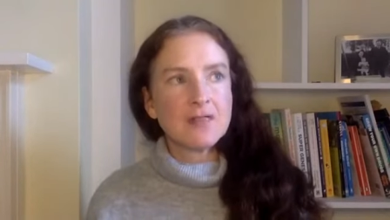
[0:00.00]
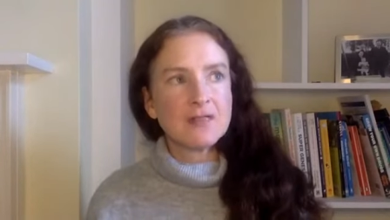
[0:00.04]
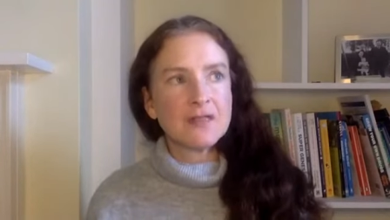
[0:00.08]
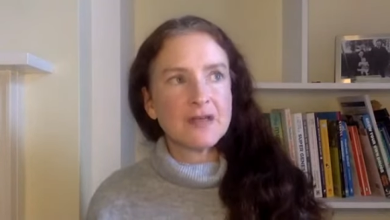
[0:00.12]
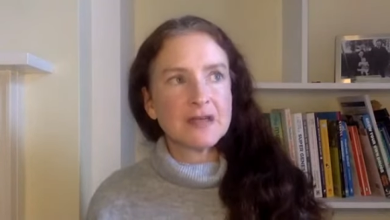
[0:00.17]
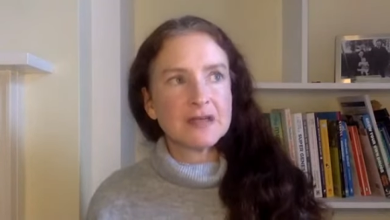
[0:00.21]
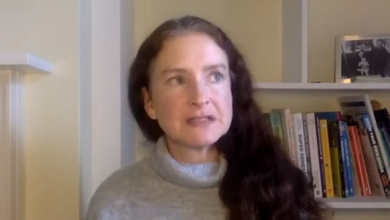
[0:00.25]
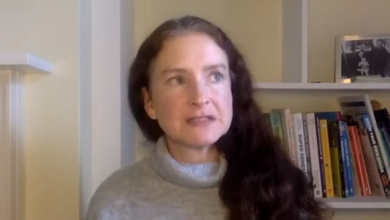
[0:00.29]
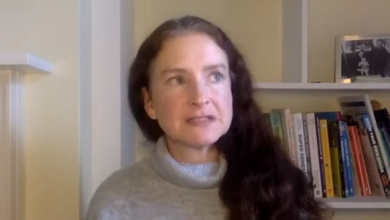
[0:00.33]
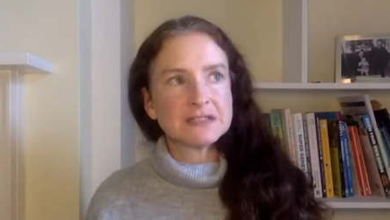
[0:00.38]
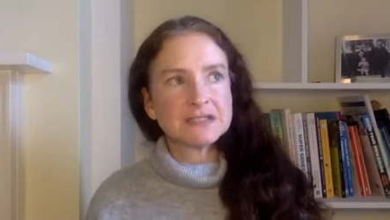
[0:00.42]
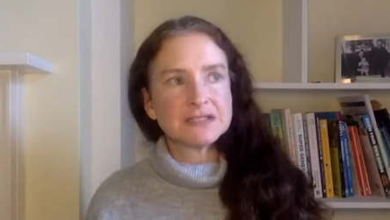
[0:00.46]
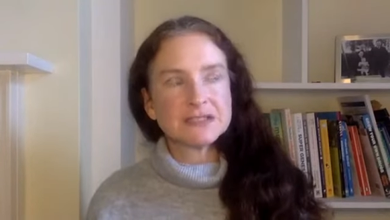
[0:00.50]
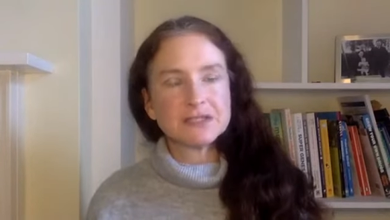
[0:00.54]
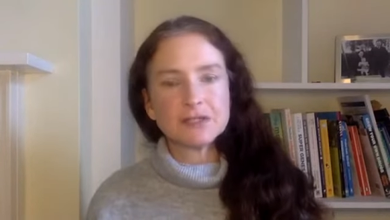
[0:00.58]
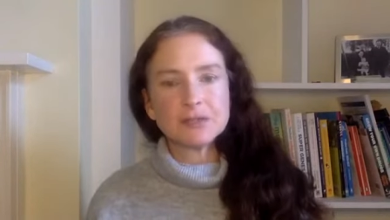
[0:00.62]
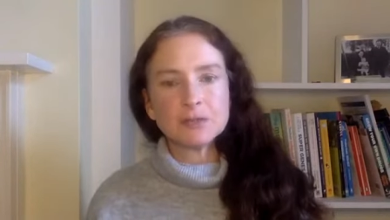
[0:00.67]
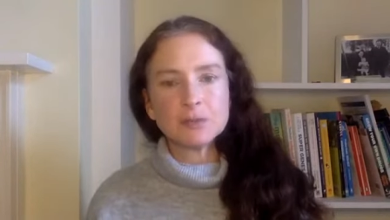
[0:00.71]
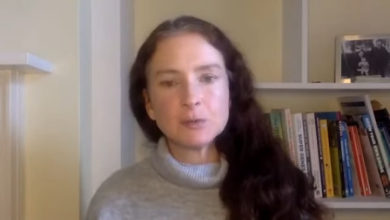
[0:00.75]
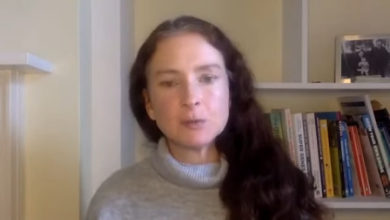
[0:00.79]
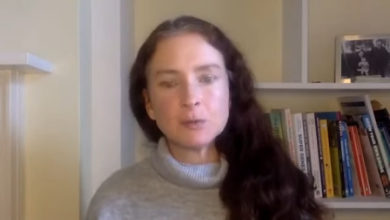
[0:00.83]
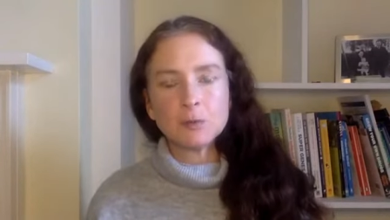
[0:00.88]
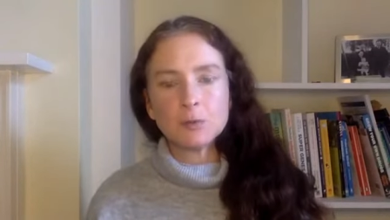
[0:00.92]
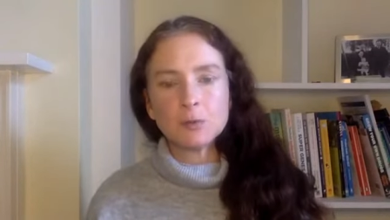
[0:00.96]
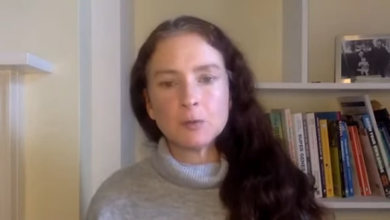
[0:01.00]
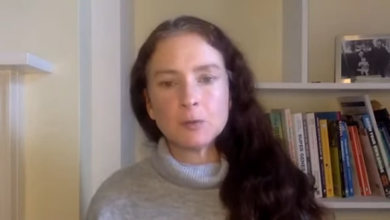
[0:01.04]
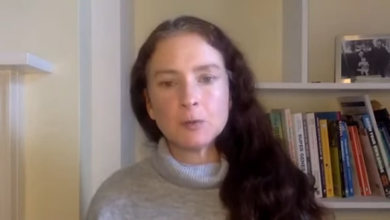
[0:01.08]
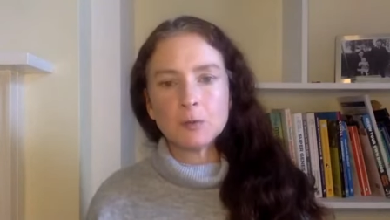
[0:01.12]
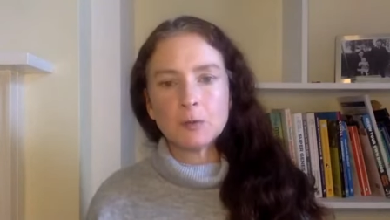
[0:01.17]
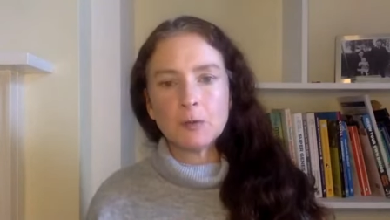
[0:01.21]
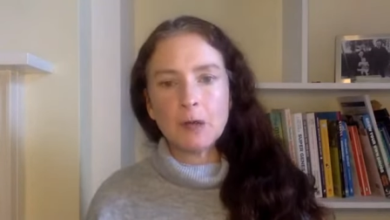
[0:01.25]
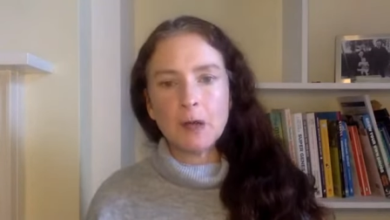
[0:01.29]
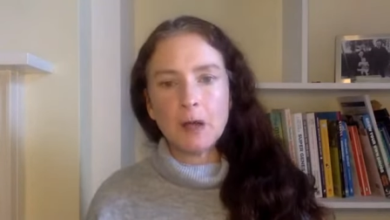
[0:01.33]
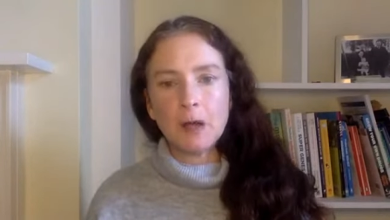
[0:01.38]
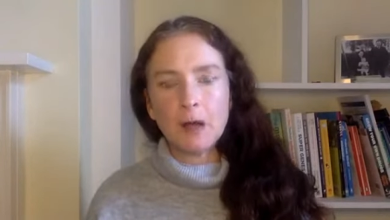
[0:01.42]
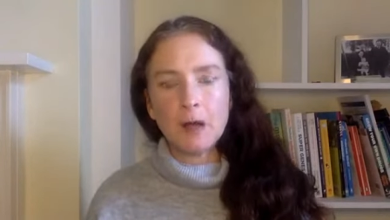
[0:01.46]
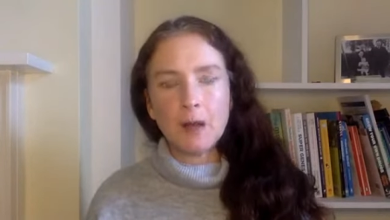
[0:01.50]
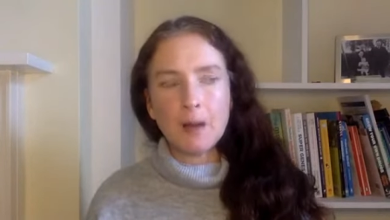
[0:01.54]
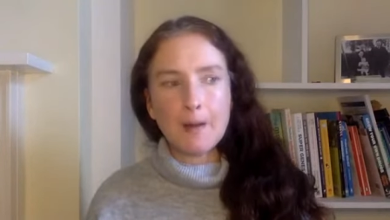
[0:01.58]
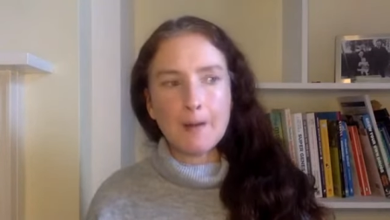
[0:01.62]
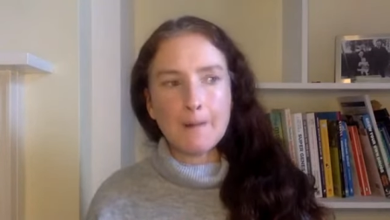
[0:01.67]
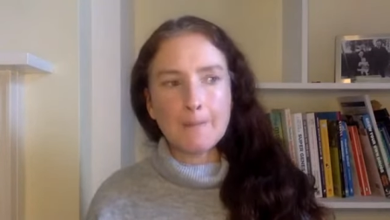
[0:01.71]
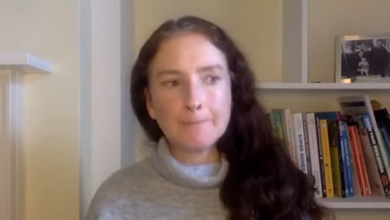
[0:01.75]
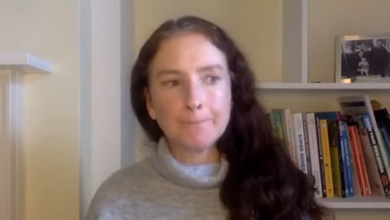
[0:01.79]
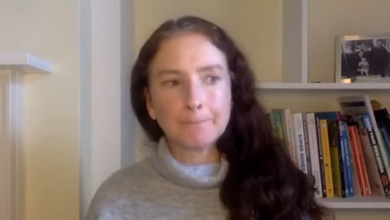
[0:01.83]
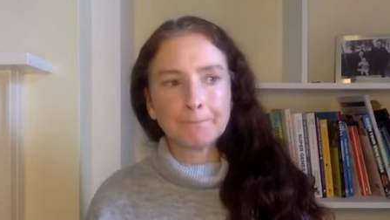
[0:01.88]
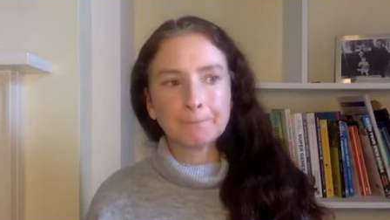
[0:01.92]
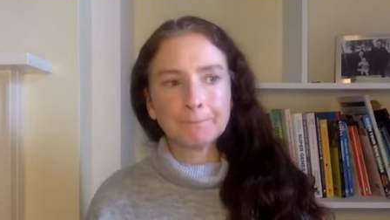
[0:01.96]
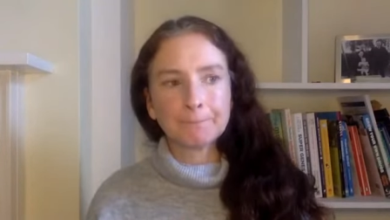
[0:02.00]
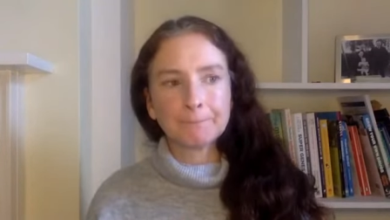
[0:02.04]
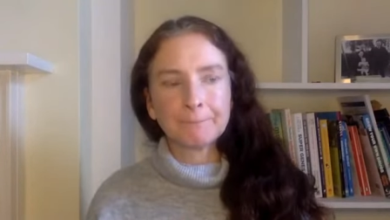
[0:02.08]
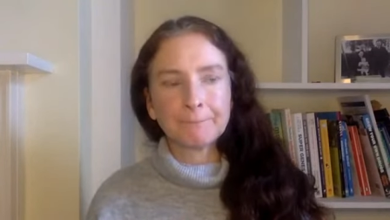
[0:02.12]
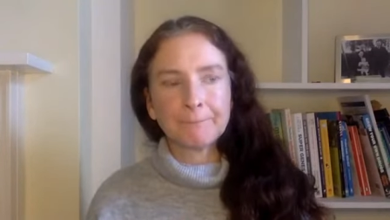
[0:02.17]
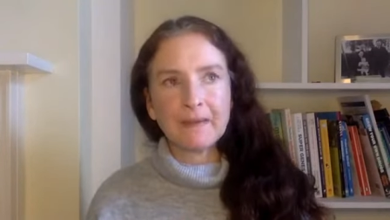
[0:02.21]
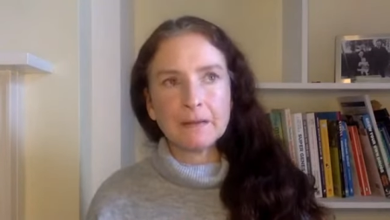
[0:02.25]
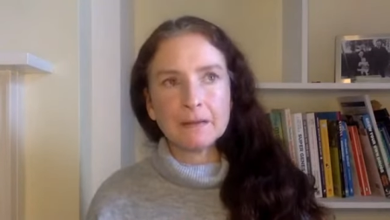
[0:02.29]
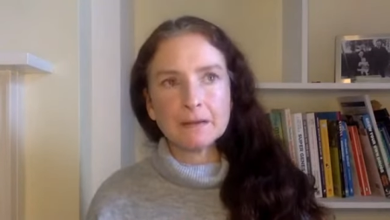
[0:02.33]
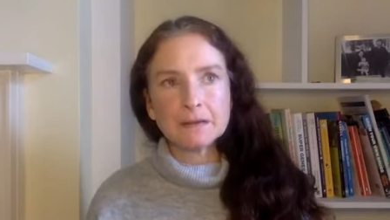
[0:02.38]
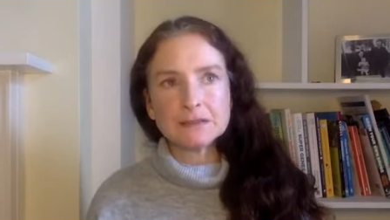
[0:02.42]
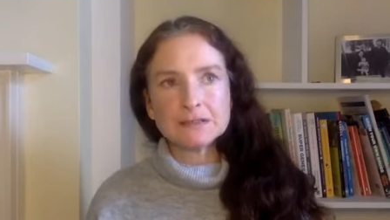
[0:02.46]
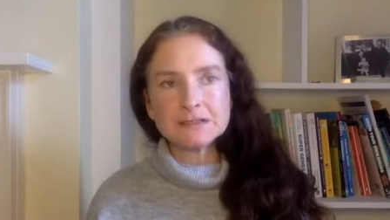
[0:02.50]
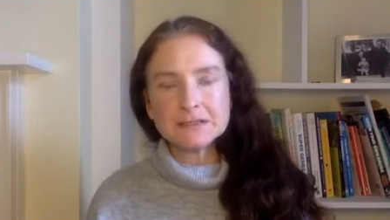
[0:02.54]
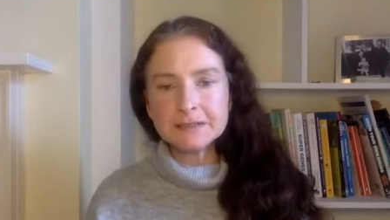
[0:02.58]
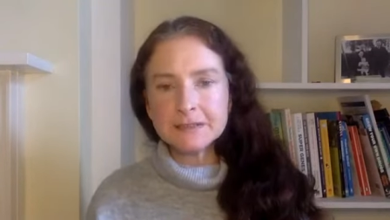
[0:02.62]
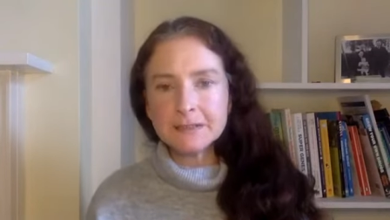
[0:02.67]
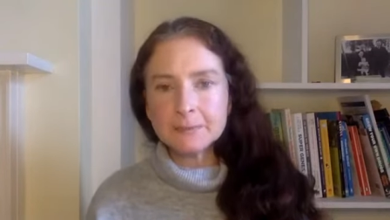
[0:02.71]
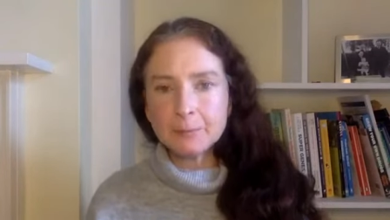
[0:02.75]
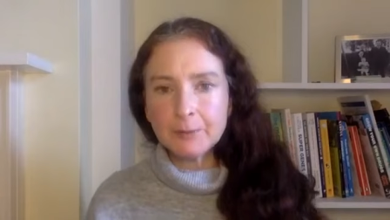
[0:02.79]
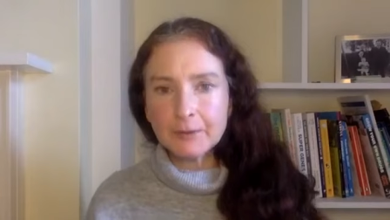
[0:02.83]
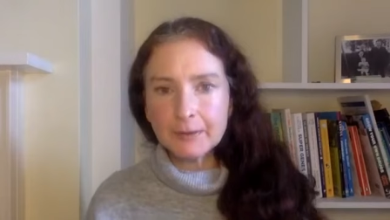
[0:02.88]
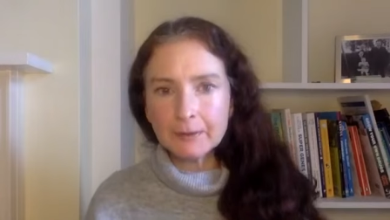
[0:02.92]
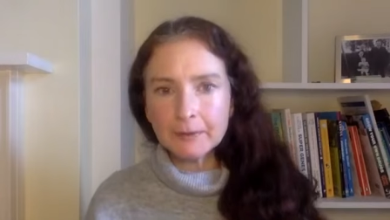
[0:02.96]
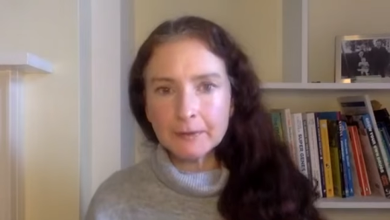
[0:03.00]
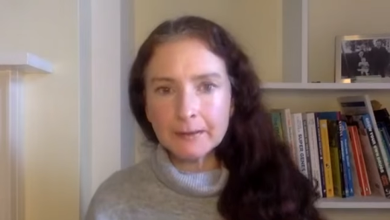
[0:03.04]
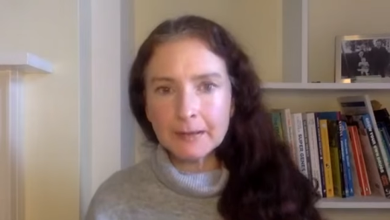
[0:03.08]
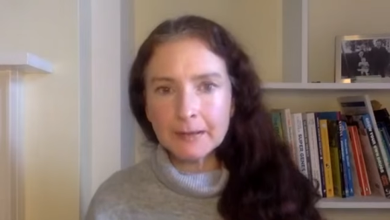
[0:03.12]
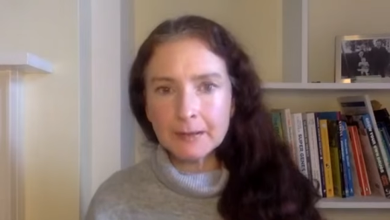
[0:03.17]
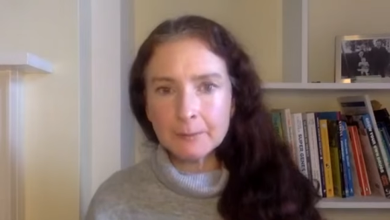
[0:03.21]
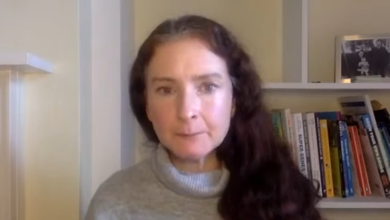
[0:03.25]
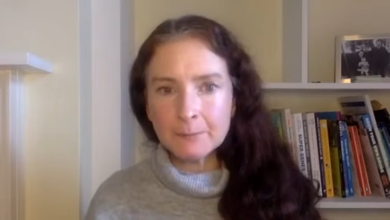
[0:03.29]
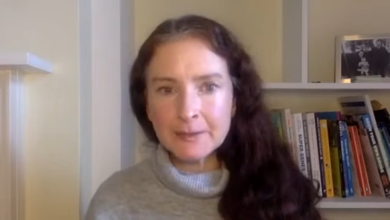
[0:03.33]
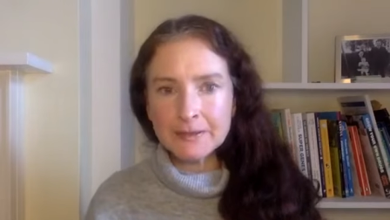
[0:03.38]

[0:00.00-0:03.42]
That's your sleeping,